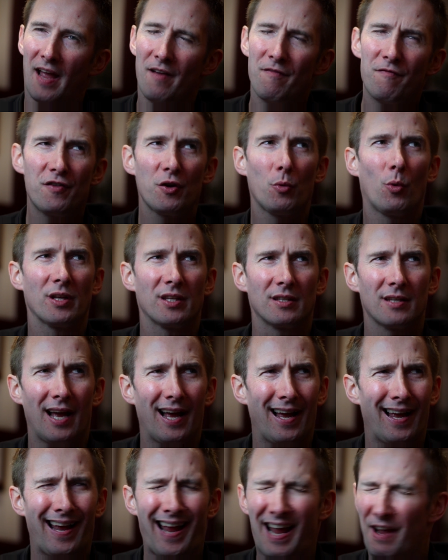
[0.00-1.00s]
Everyone
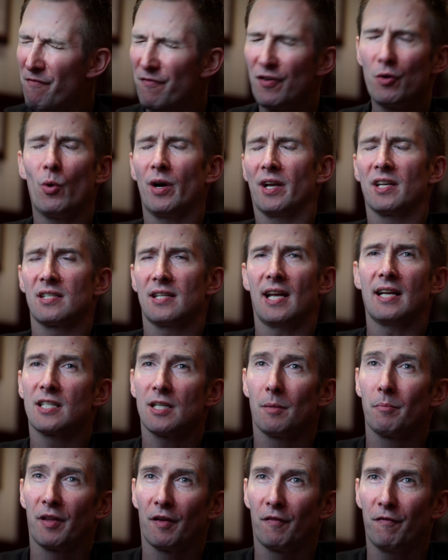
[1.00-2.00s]
has said
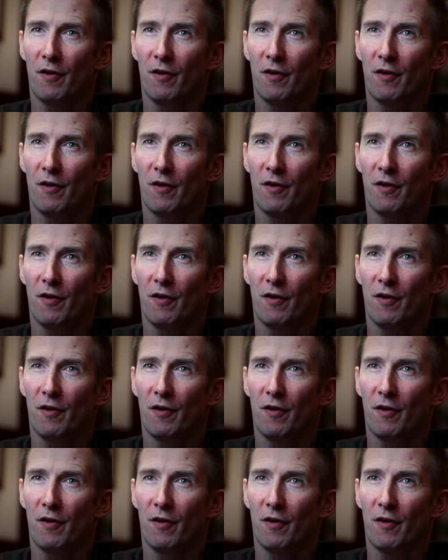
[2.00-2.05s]
something